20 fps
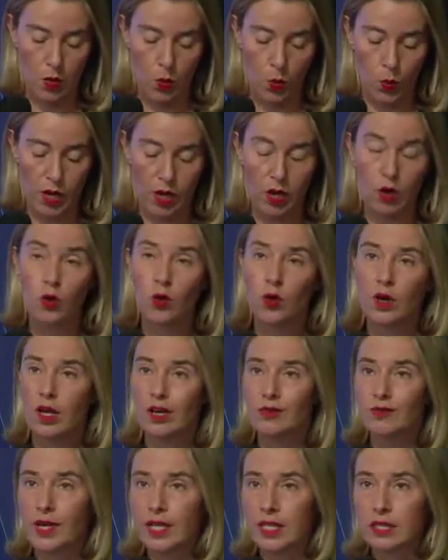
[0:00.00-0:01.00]
We are all
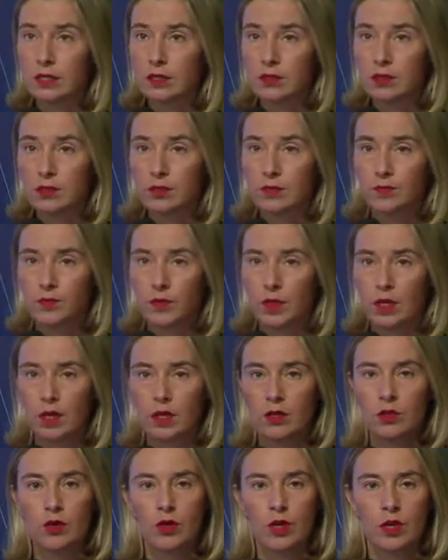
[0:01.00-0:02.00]
affected
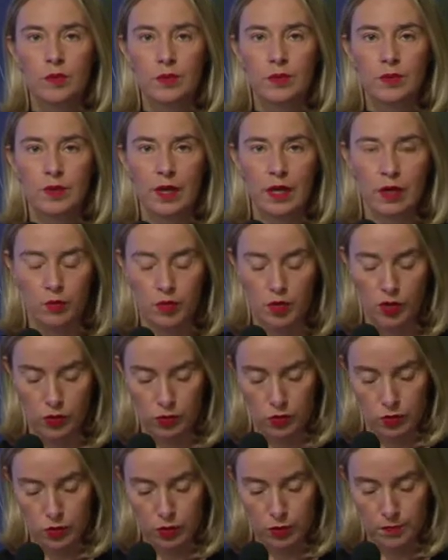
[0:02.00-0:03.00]
in Europe and
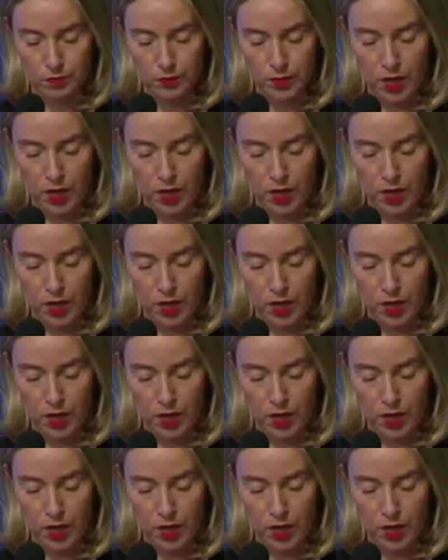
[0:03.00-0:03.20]
beyond,